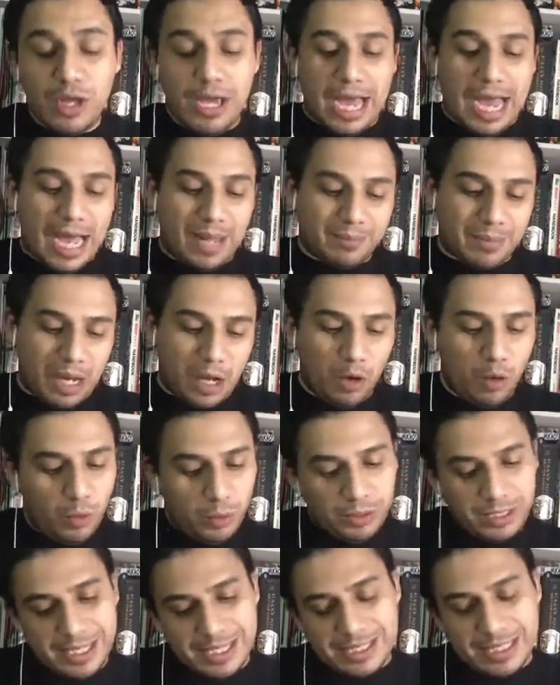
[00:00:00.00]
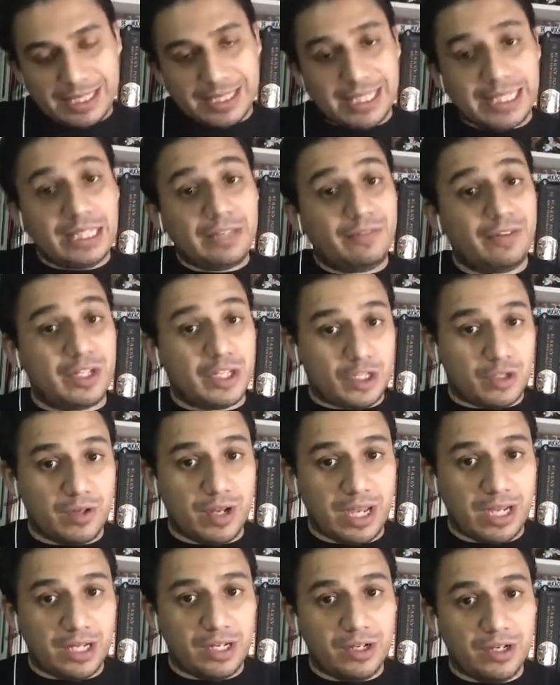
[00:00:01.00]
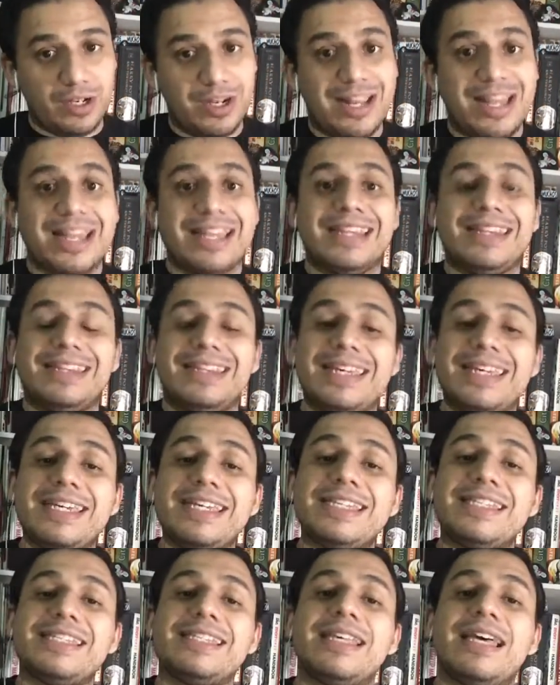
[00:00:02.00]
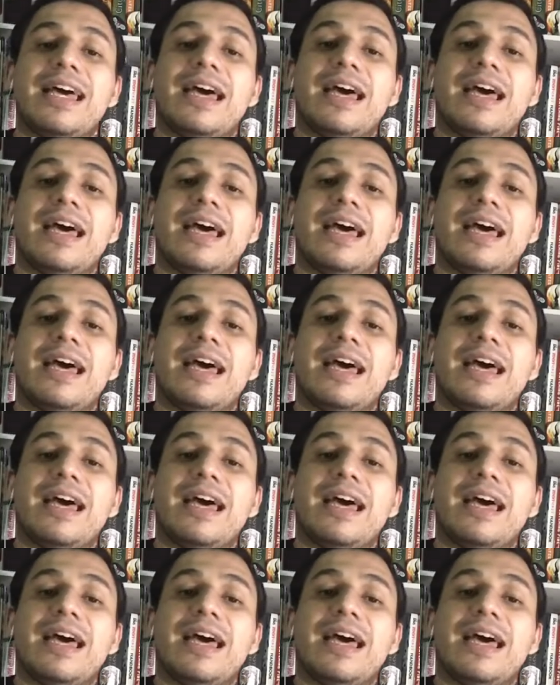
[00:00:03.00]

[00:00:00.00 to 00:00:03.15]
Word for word: a mahout is an elephant trainer? This